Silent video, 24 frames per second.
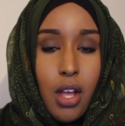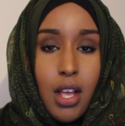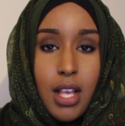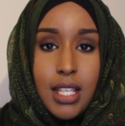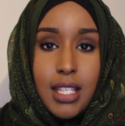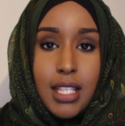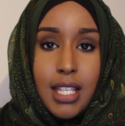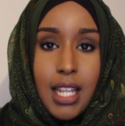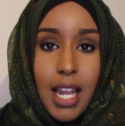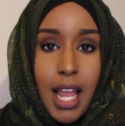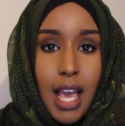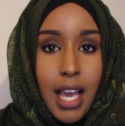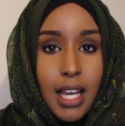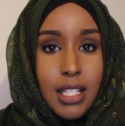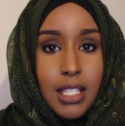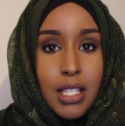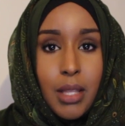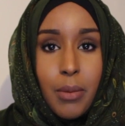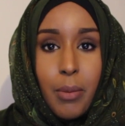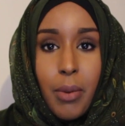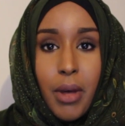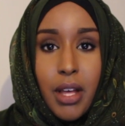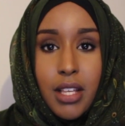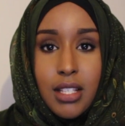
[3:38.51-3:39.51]
select
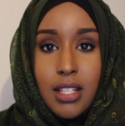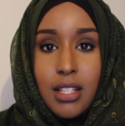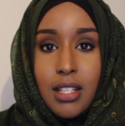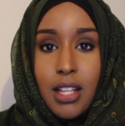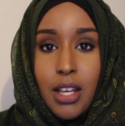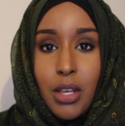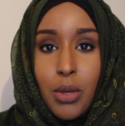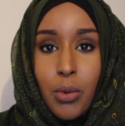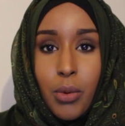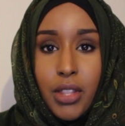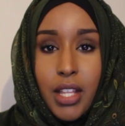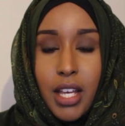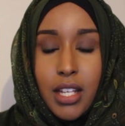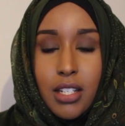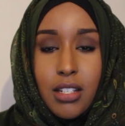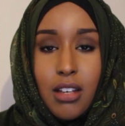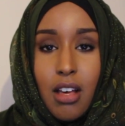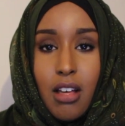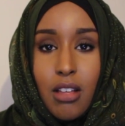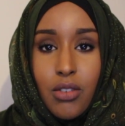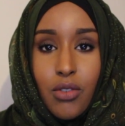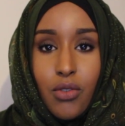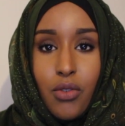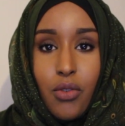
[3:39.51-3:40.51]
the person that you want that
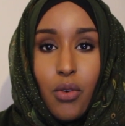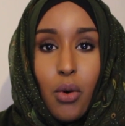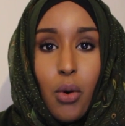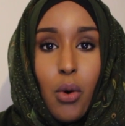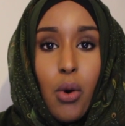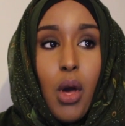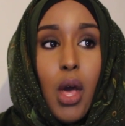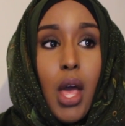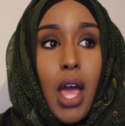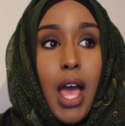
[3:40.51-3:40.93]
task for